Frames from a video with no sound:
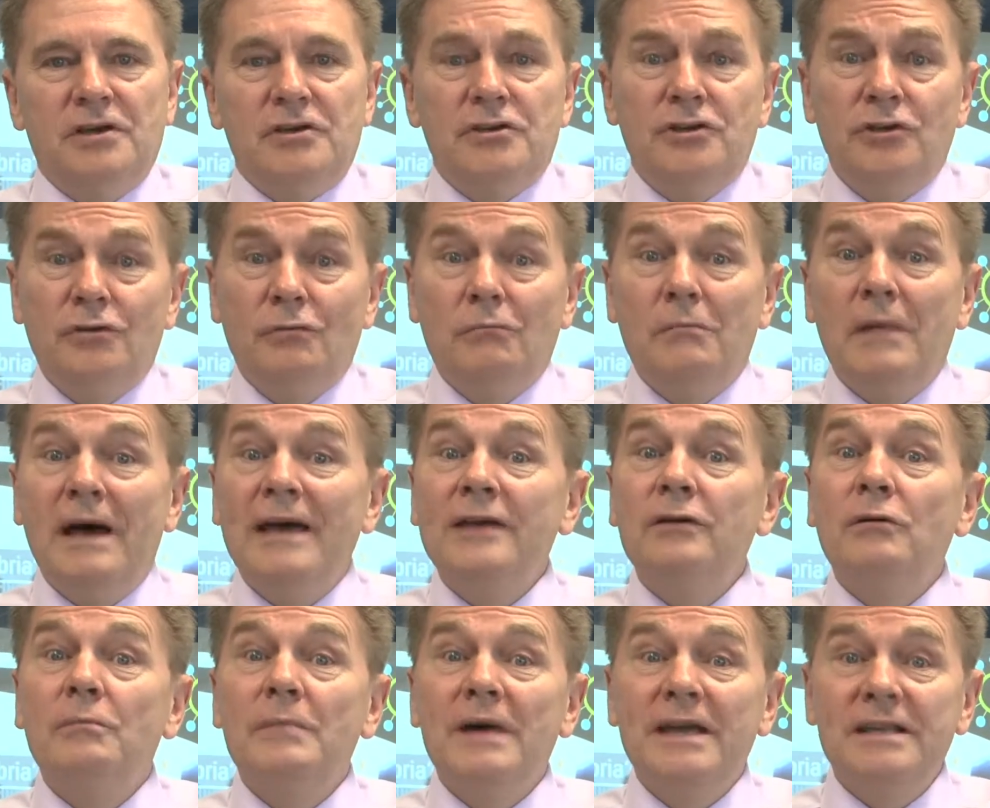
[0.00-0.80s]
You
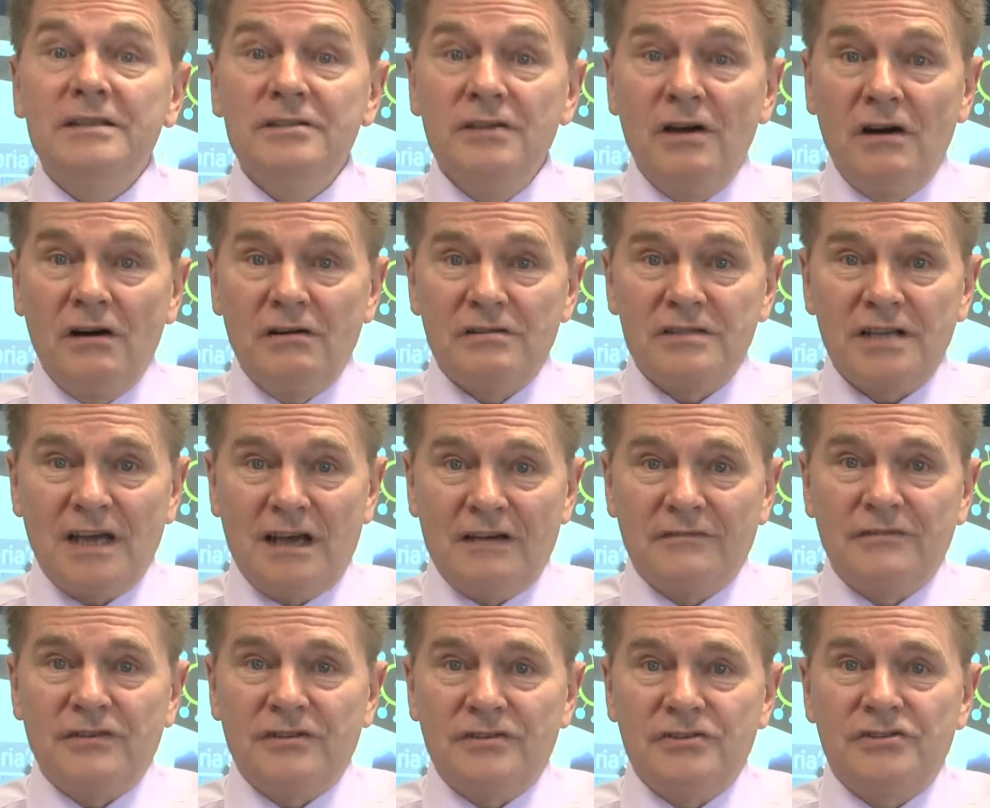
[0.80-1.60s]
may or may not
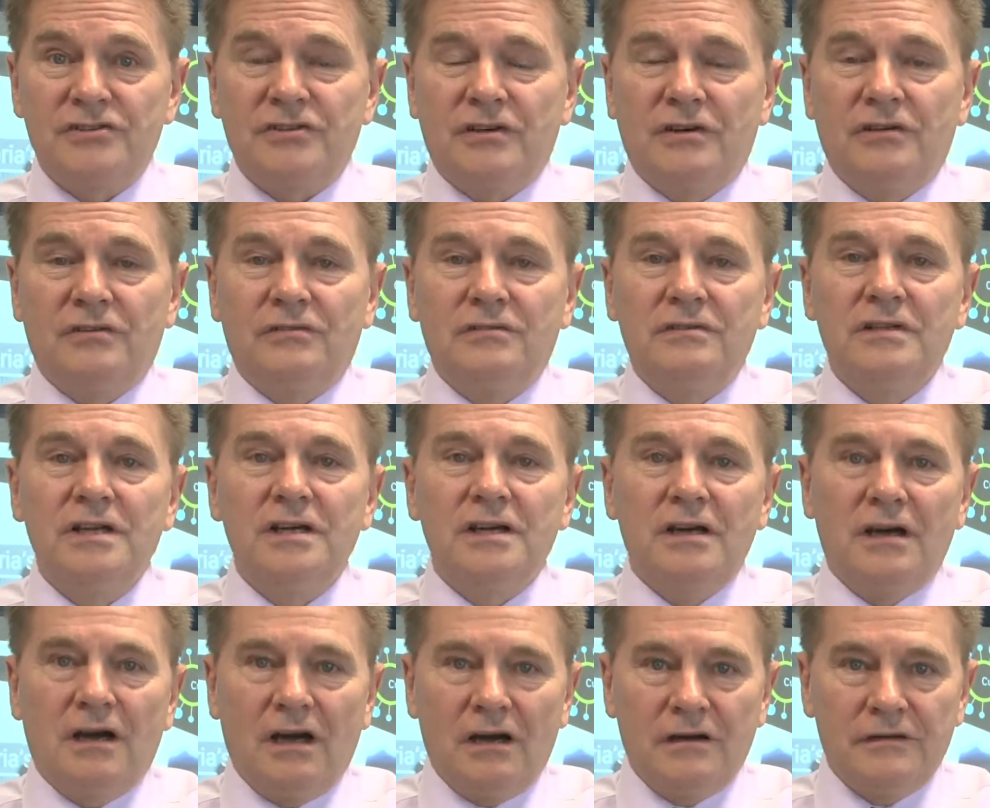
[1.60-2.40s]
have control
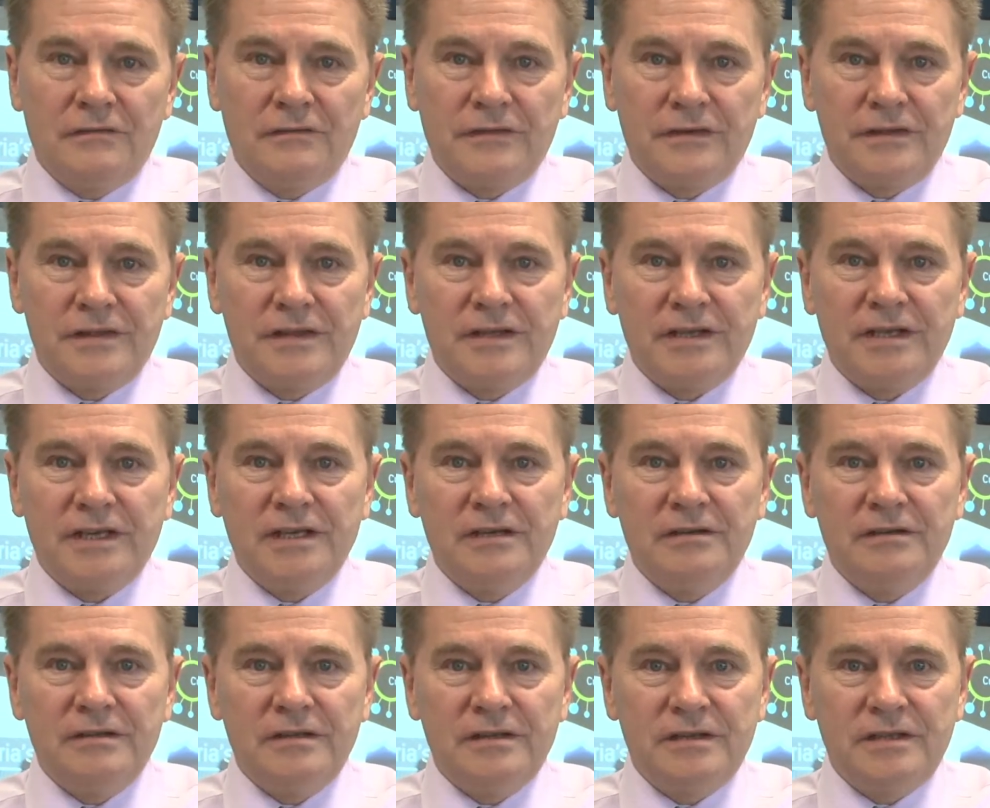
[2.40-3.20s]
over
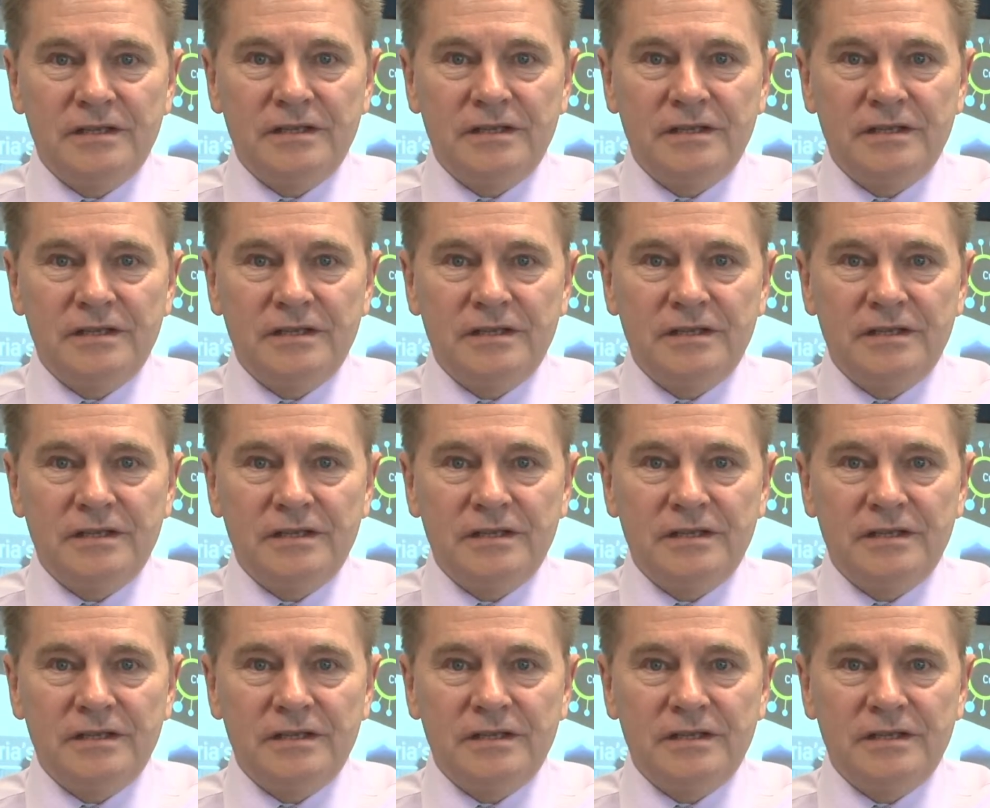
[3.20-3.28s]
the